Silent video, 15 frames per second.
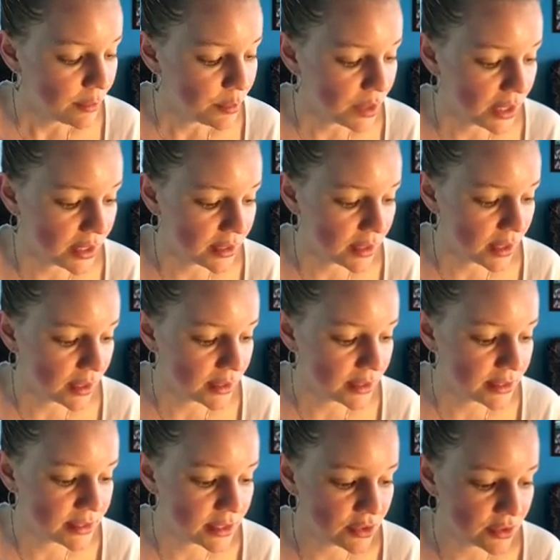But
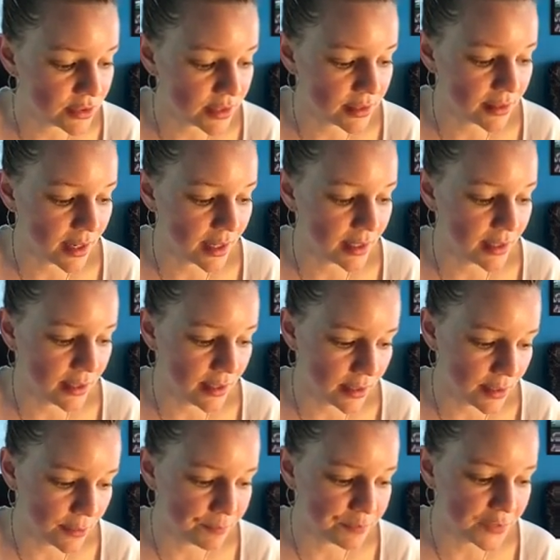he did nurse at 9
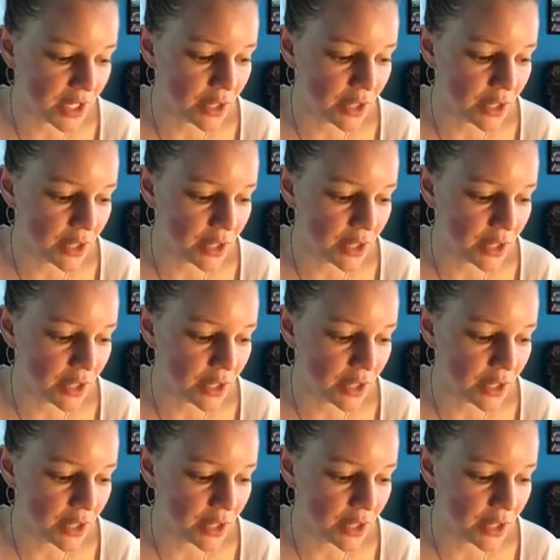a.m.